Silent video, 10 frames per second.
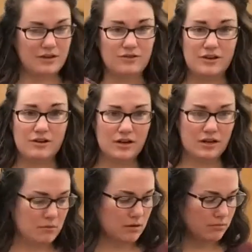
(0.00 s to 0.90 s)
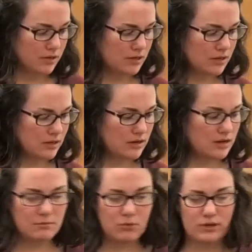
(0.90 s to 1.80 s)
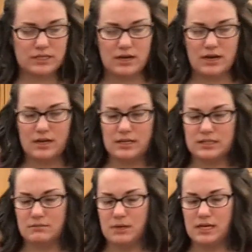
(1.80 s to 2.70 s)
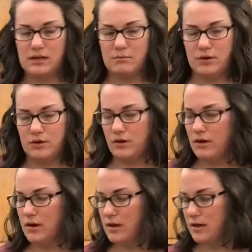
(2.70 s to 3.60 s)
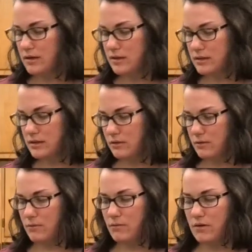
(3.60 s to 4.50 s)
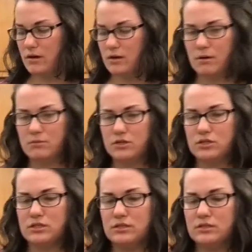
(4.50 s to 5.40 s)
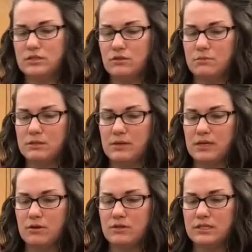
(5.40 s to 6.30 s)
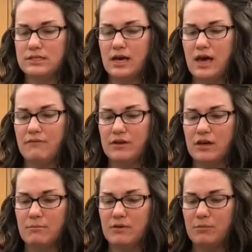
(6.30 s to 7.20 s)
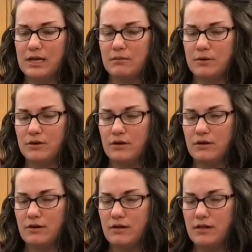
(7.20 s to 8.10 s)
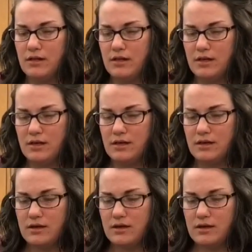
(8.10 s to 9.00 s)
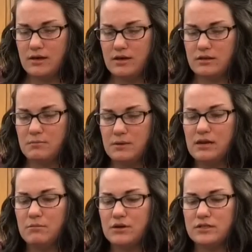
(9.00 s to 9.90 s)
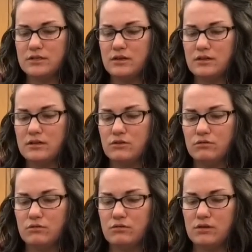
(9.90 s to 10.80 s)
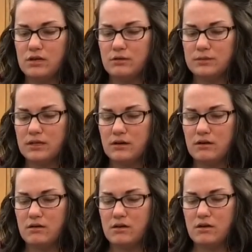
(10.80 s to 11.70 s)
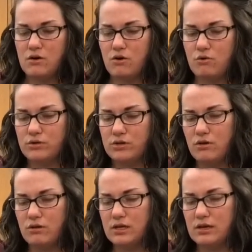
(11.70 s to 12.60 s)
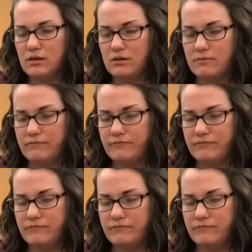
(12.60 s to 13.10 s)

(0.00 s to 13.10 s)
And you hear it kind of bubbling again. And I'm going to add in some peanut butter. And so I'm going to just scoop this peanut butter. This is a ½ cup of peanut butter. And the peanut butter is kind of the glue that helps kind of hold it all together.